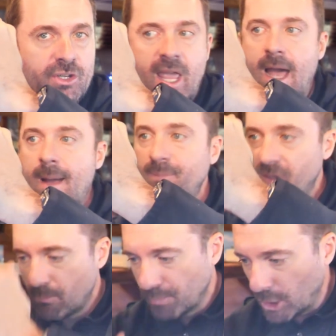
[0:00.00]
caps
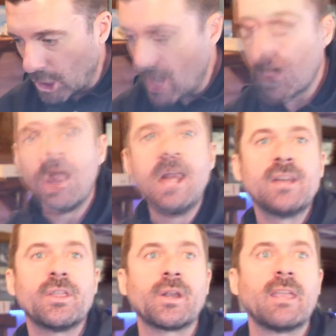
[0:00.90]
below
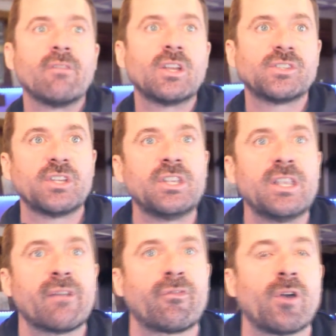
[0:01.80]
that are giving us a
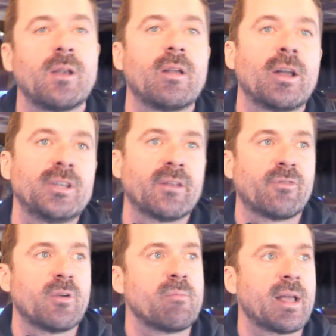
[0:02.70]
different
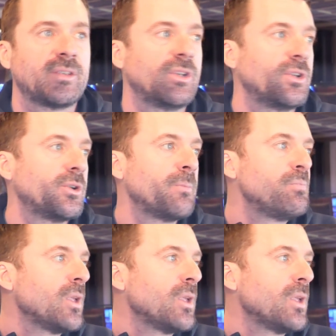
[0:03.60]
message.